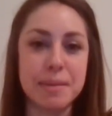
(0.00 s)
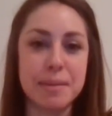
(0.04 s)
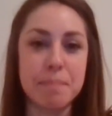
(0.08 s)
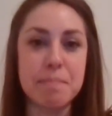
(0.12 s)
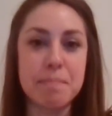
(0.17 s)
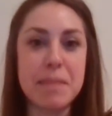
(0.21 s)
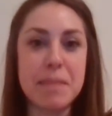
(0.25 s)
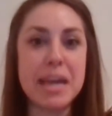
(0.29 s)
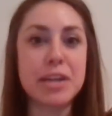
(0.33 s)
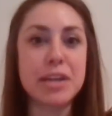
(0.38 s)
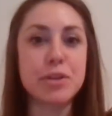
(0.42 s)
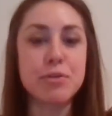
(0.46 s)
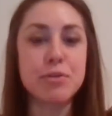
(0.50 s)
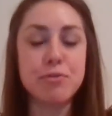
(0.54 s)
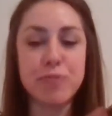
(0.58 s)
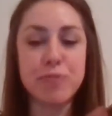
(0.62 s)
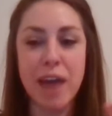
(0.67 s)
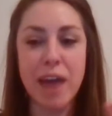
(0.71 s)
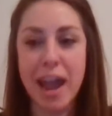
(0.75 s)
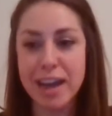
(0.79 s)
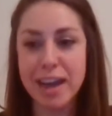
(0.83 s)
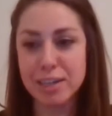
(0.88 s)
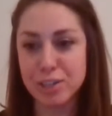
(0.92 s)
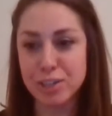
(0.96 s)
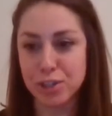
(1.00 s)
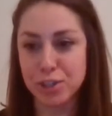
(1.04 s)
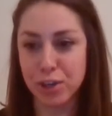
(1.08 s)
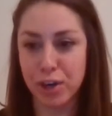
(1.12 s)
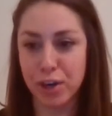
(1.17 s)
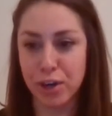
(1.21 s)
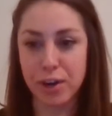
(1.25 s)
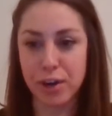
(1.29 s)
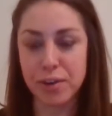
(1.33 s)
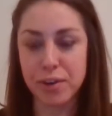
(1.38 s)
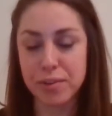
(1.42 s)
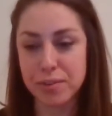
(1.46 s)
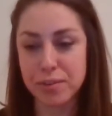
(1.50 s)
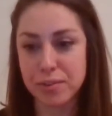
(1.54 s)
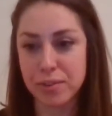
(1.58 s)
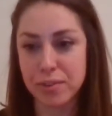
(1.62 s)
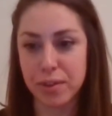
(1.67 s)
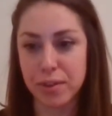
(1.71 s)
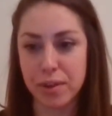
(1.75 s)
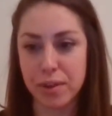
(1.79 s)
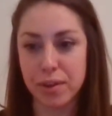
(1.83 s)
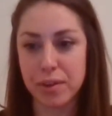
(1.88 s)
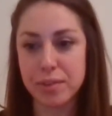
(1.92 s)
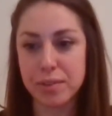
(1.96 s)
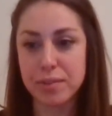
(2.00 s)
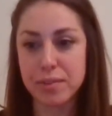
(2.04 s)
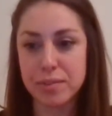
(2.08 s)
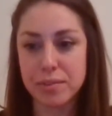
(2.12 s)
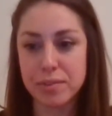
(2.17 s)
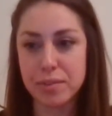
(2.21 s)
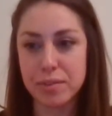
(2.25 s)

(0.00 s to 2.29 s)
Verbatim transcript: manufacture the